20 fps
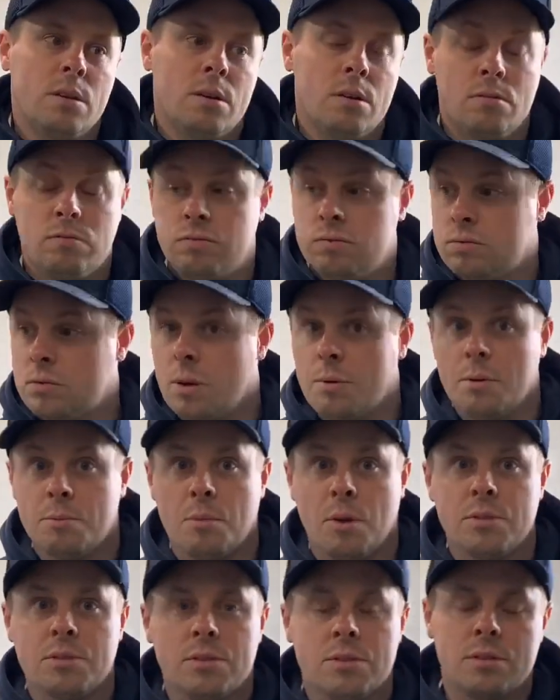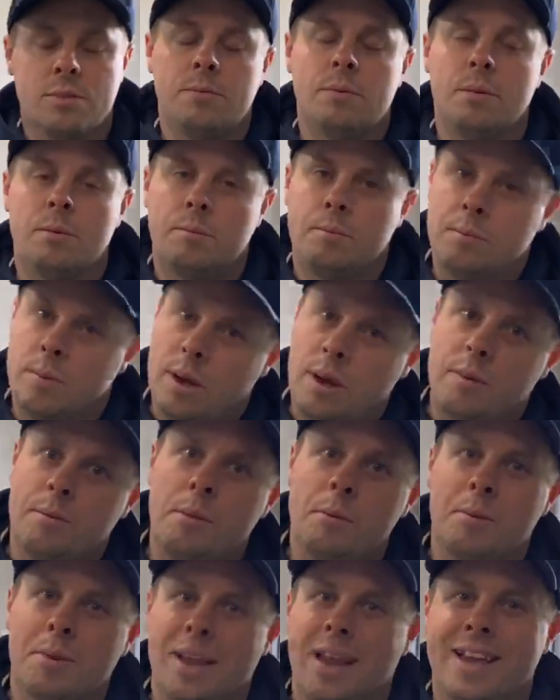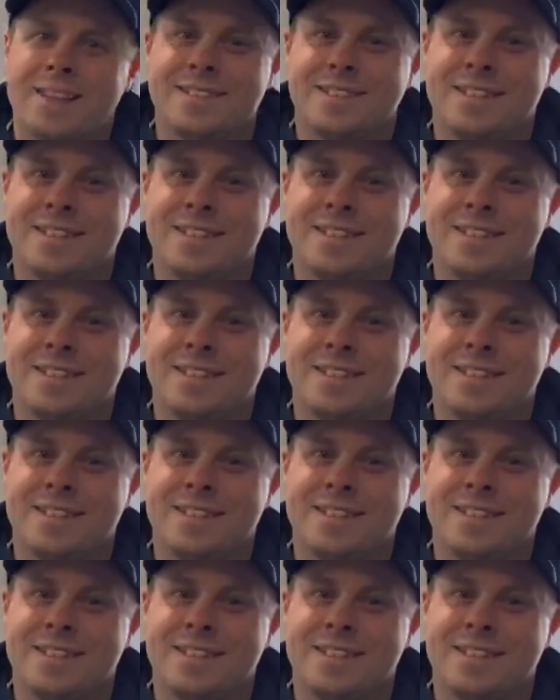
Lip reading: A couple of months? Yeah, maybe a bit less.